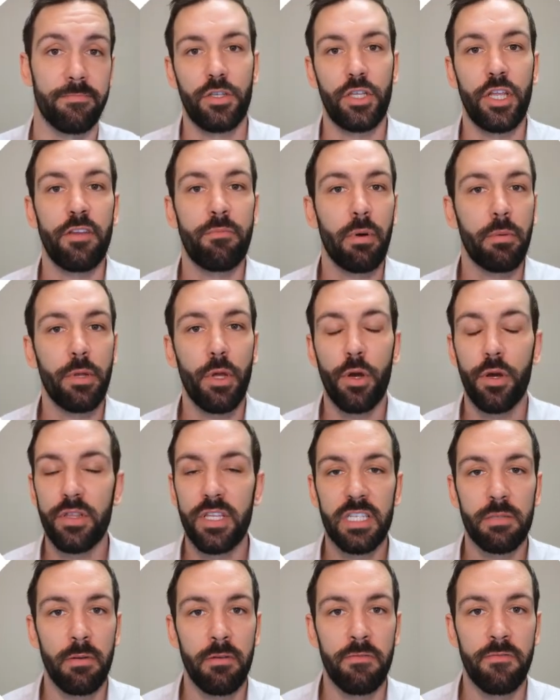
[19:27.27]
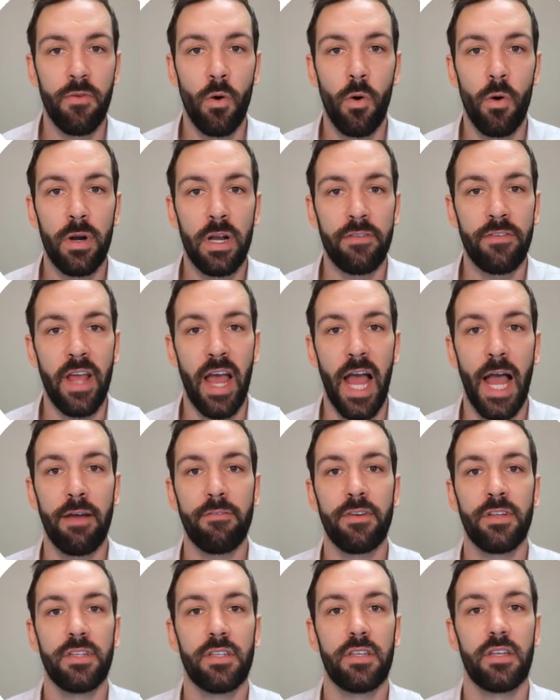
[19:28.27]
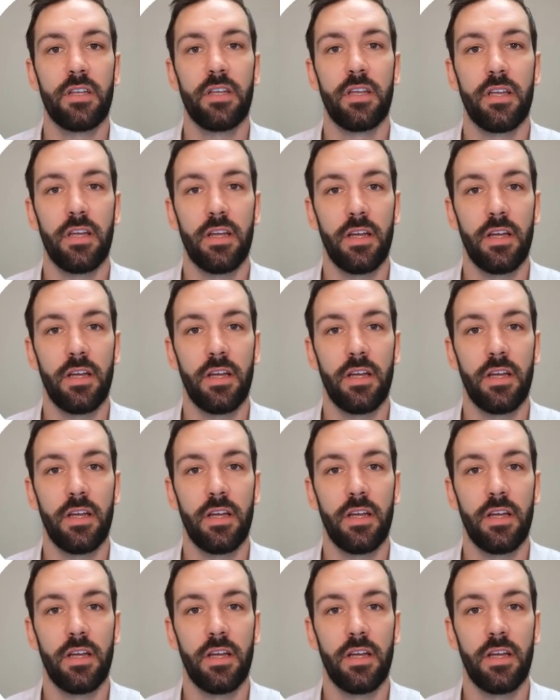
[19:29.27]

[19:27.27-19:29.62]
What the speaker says: So you've probably heard this before, and if you haven't,